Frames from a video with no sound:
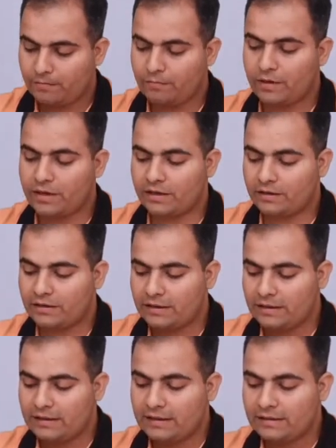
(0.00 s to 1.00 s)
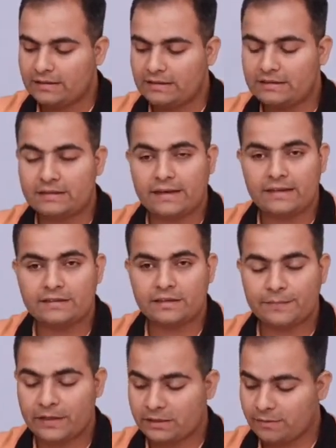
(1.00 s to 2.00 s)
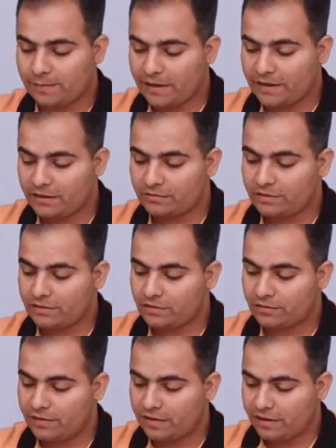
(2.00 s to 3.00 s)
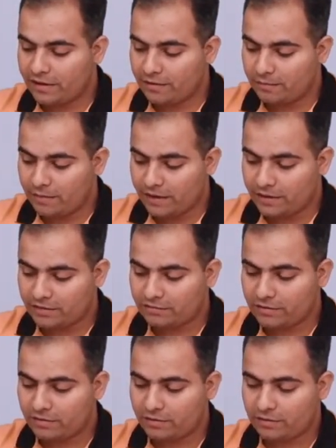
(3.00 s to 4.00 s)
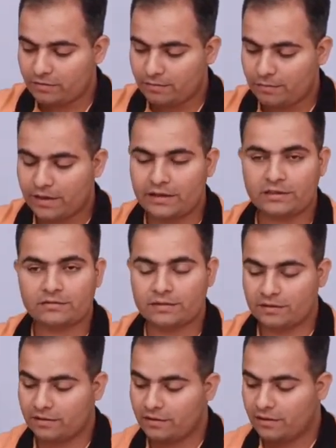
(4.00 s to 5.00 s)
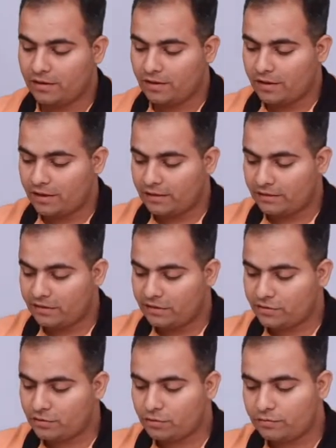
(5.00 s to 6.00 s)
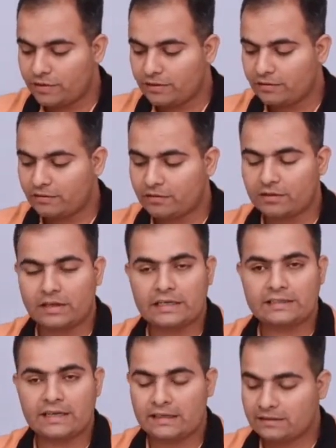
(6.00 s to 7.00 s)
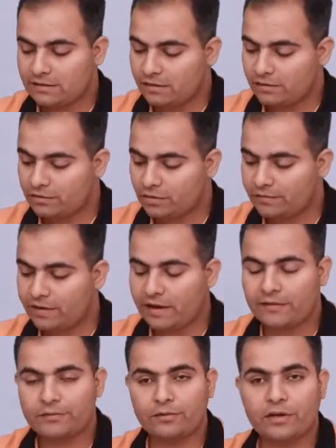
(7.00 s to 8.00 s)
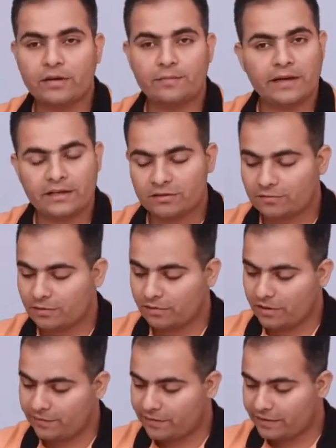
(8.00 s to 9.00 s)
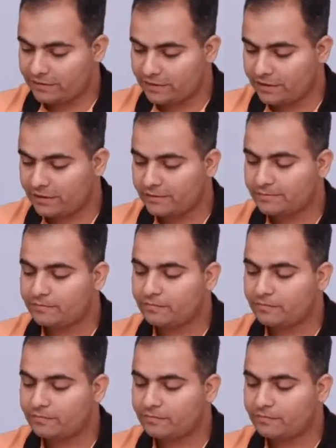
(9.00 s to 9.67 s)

But this z is replaced by minus 1, so we will write minus 1, minus 1. And these two 1 get cancelled, so we have only minus 1 on left hand side.